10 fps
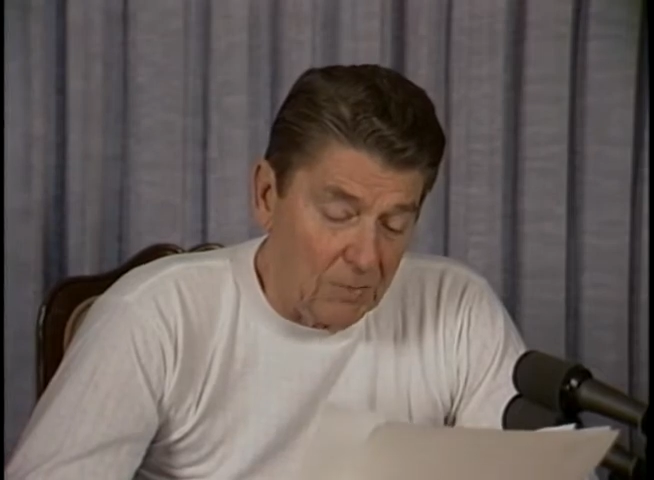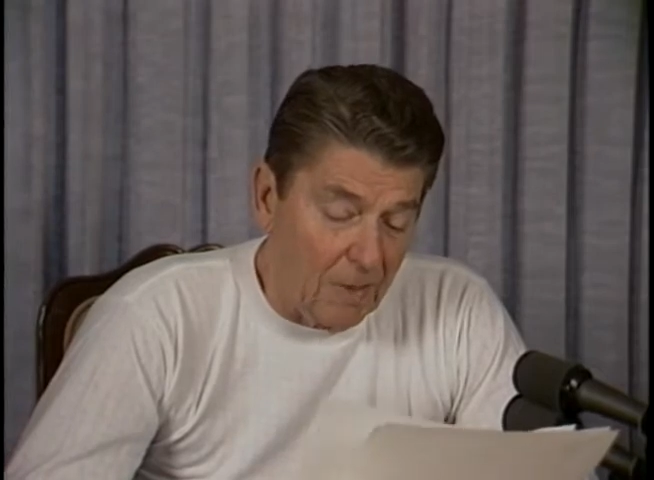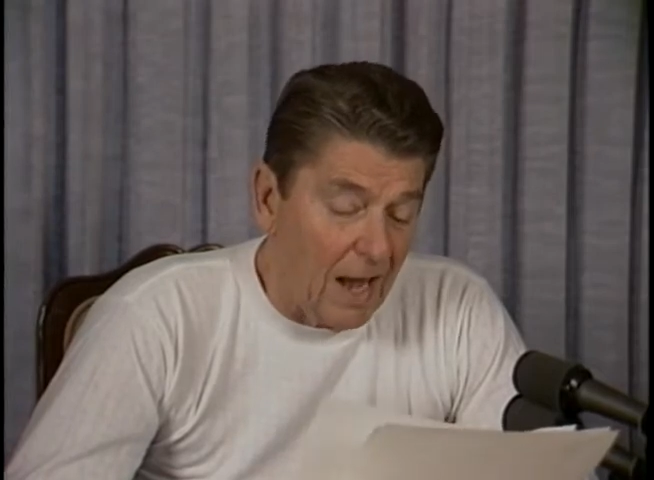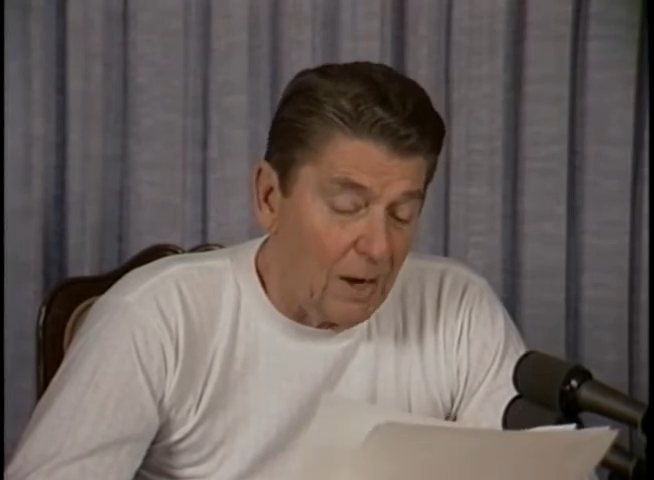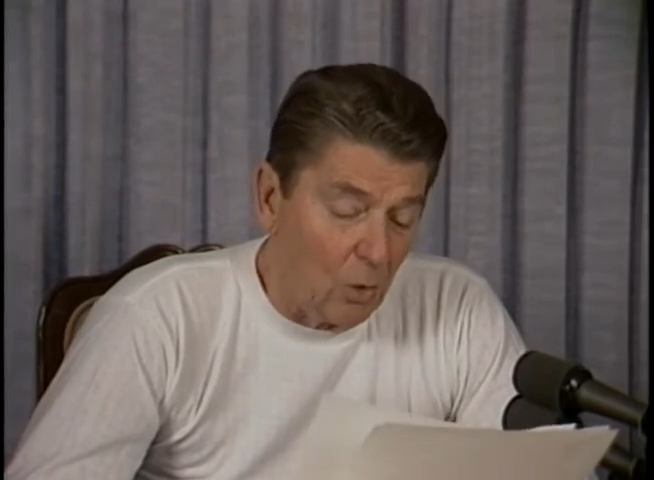
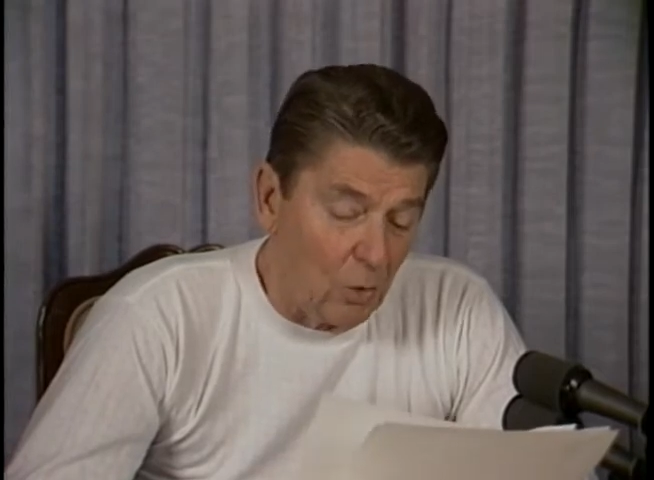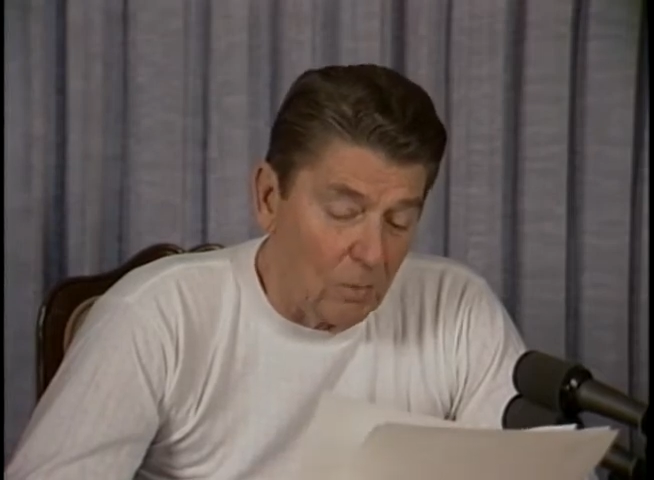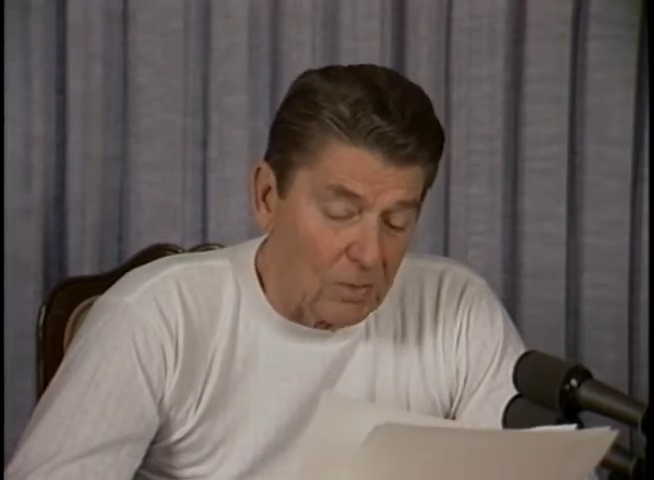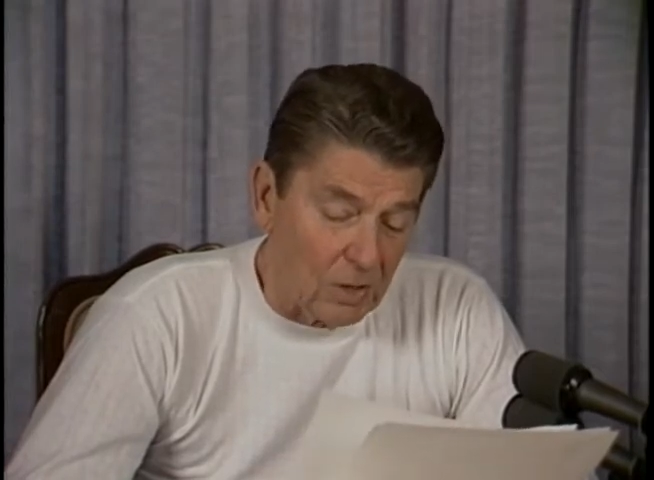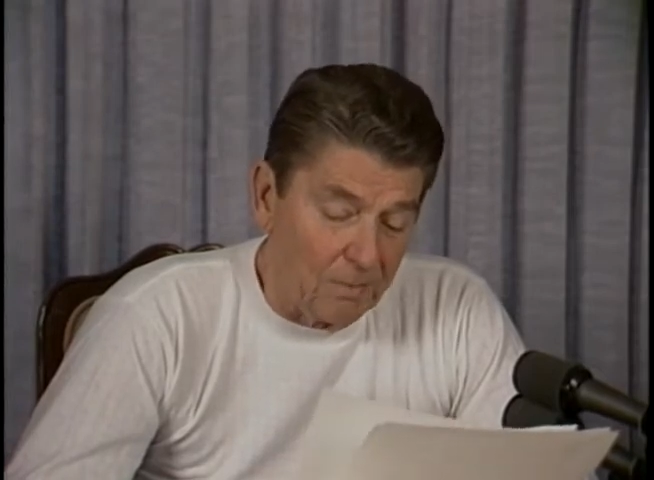buy
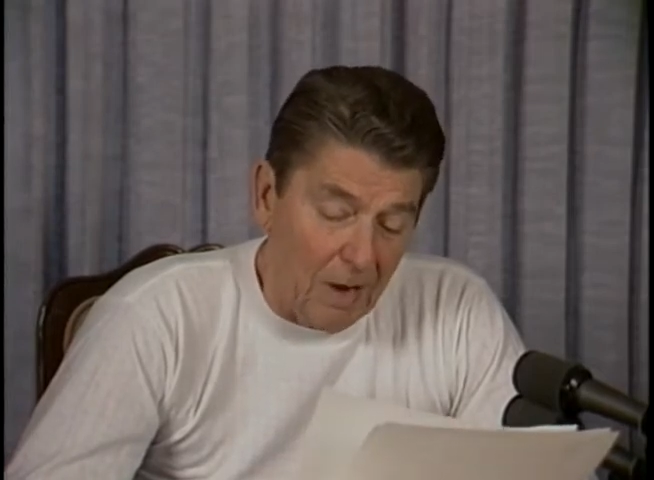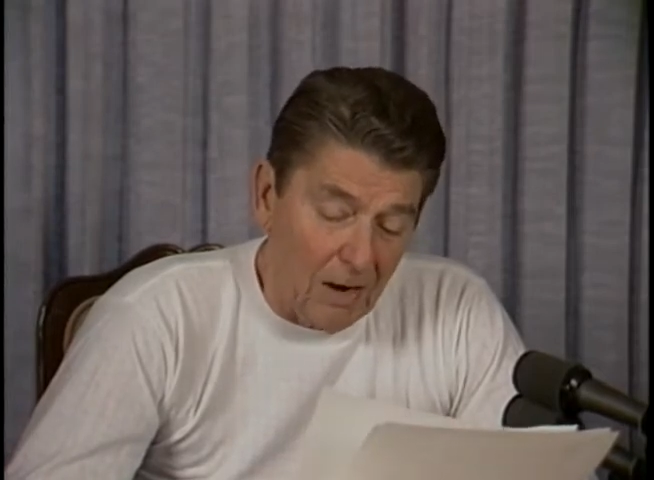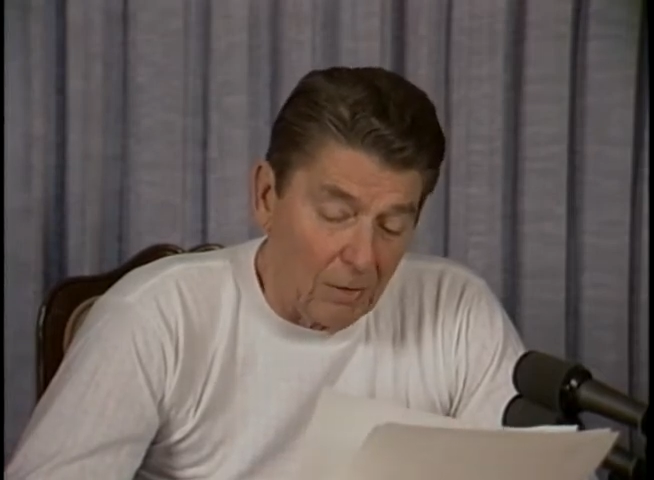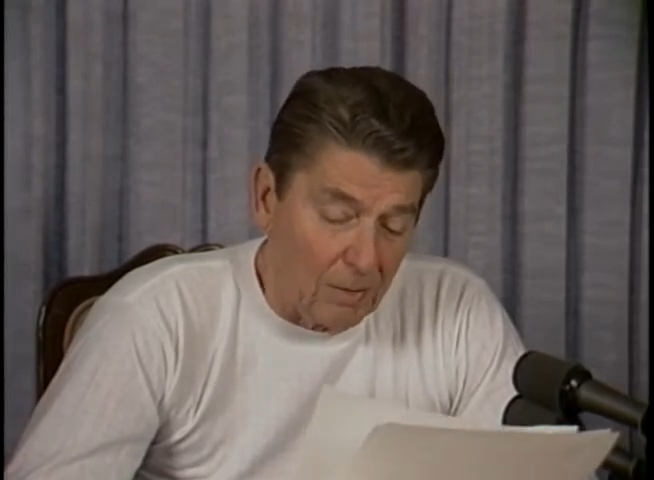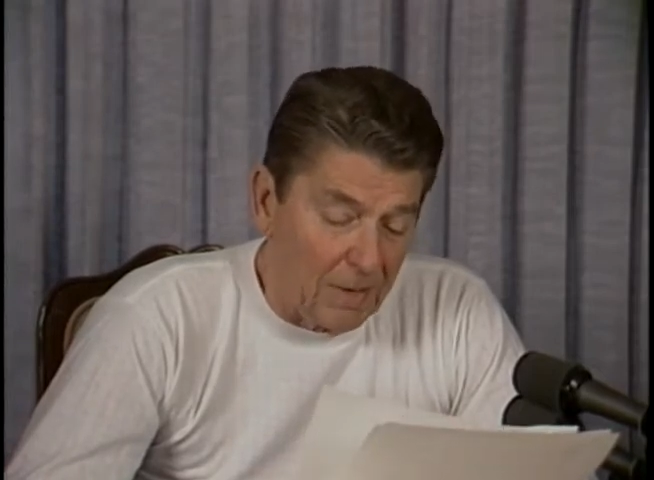homes, or
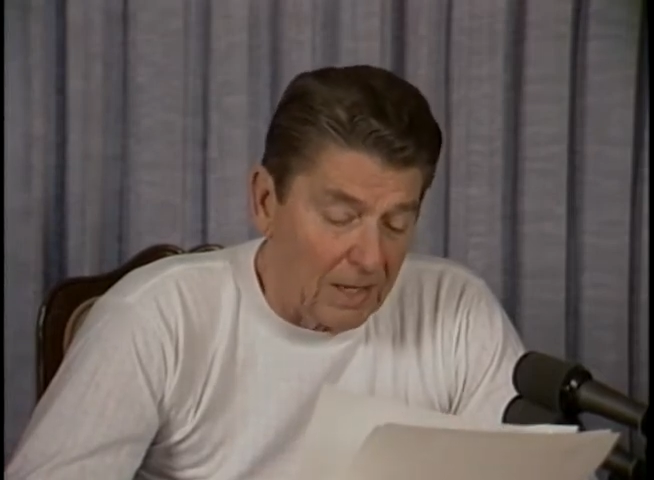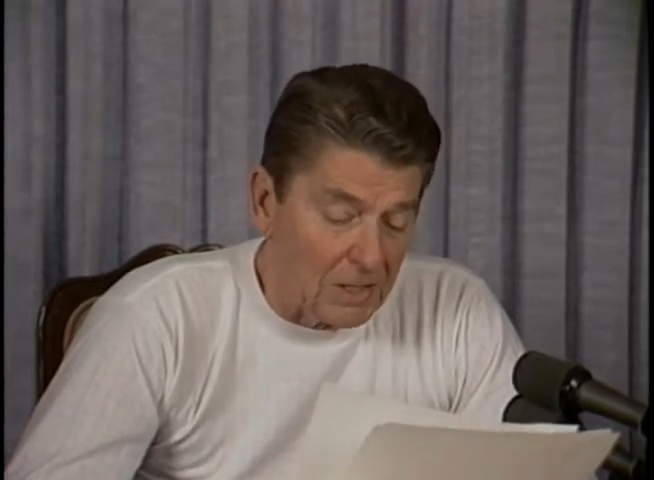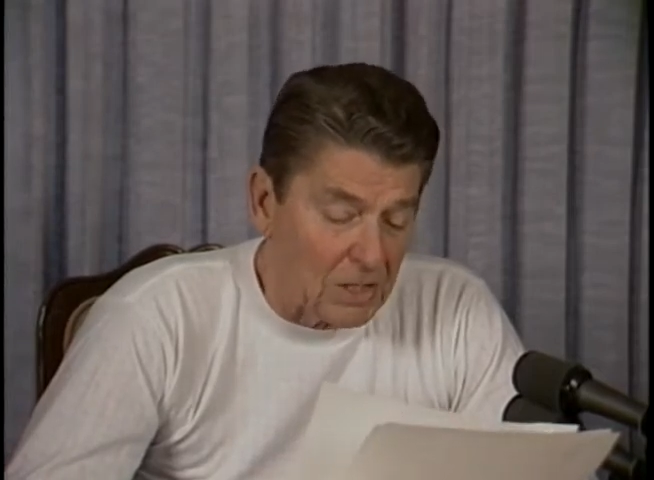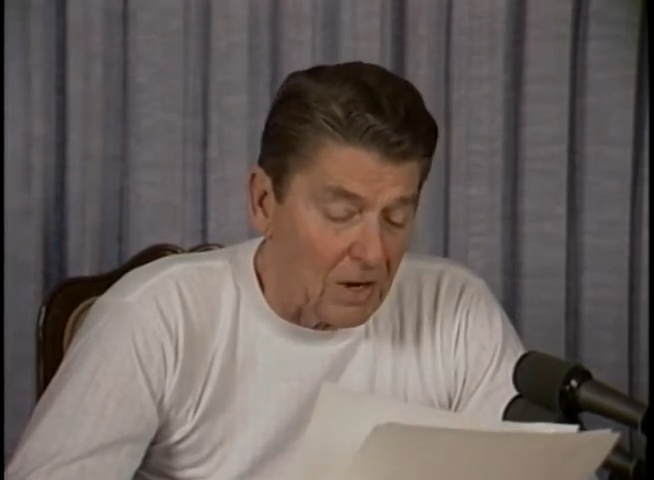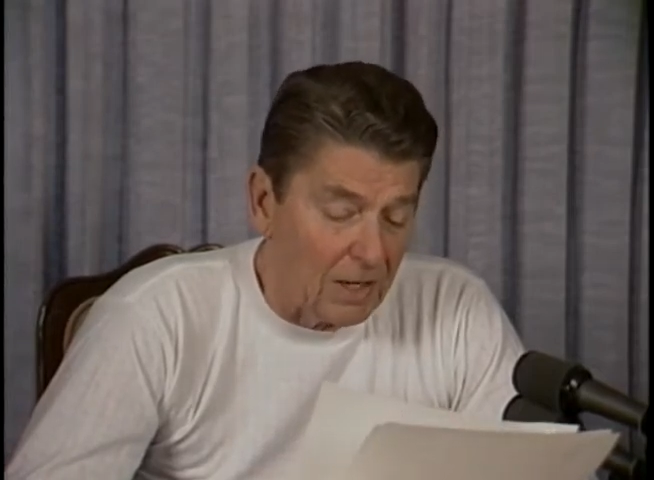borrow the money
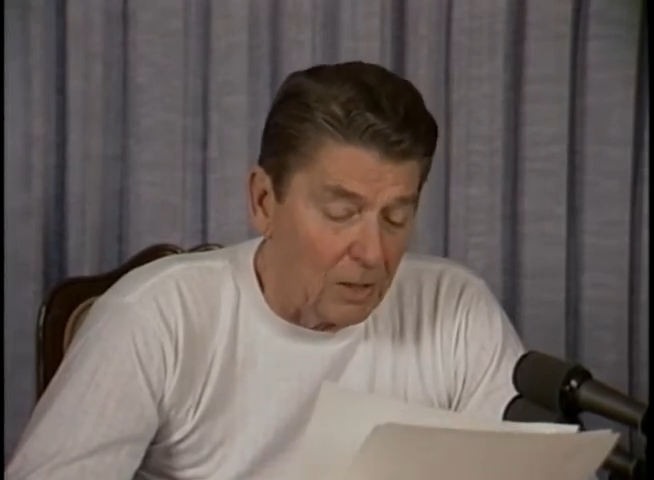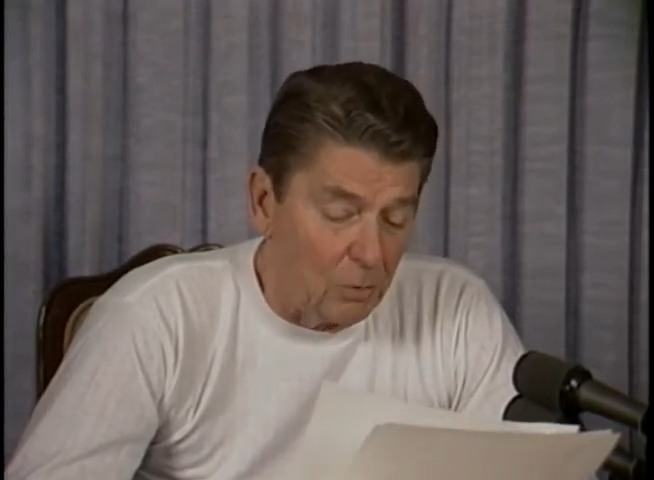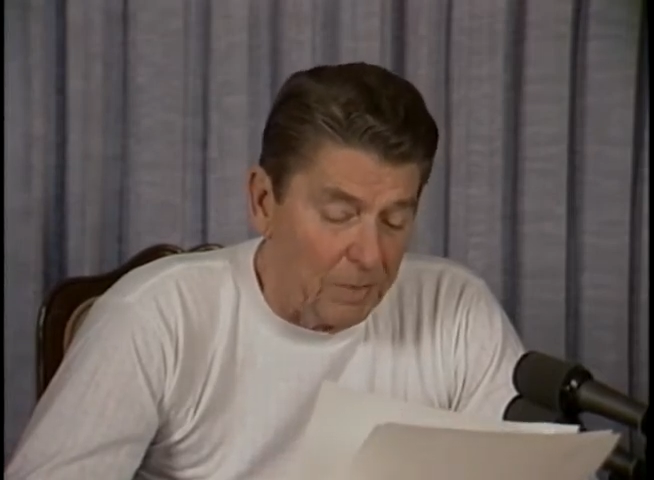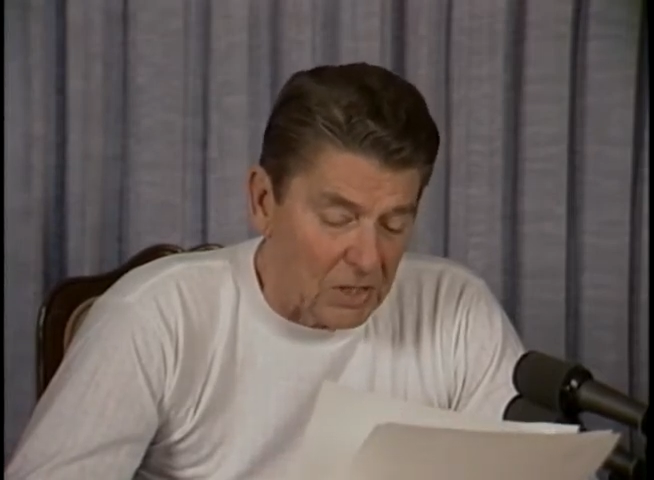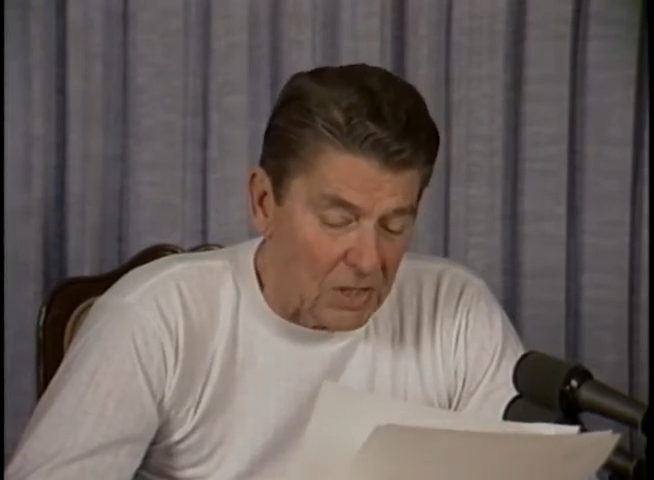to start a
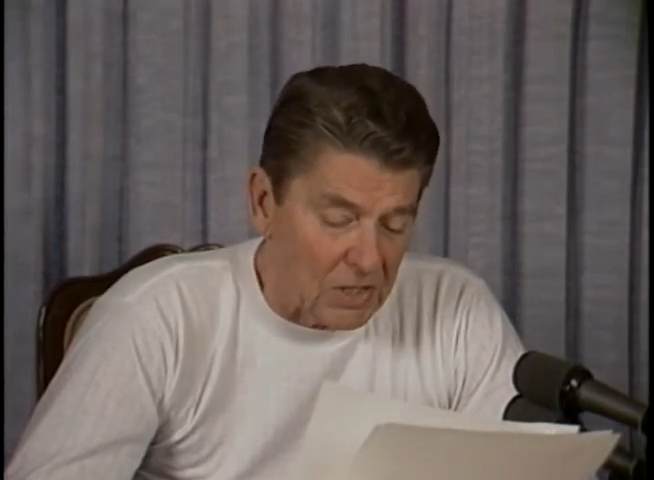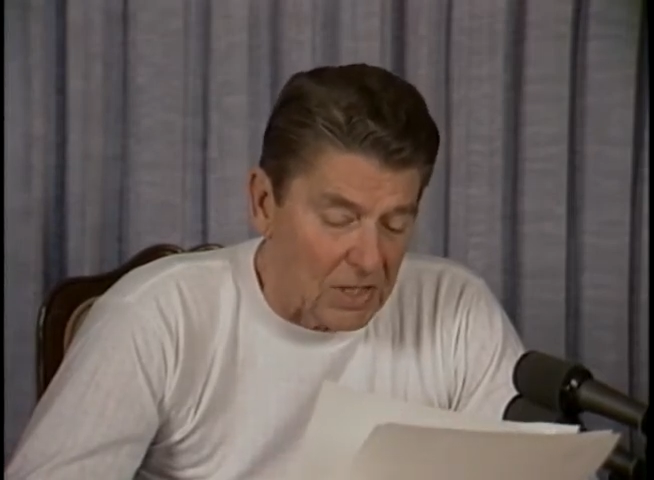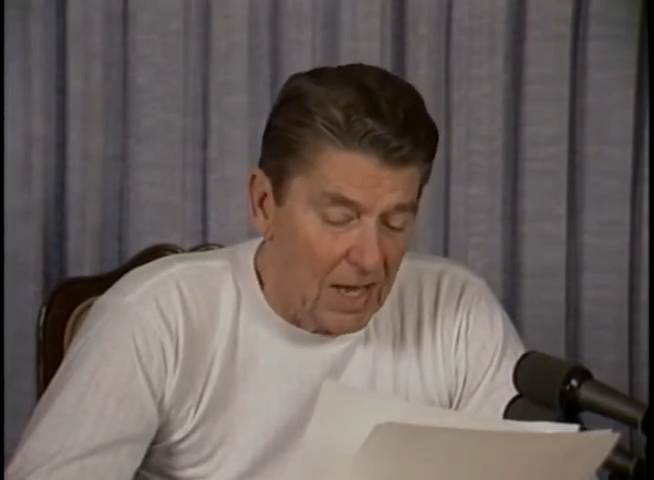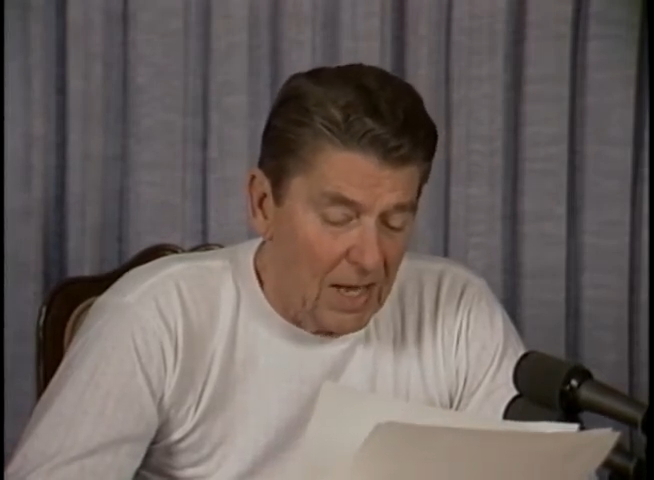new business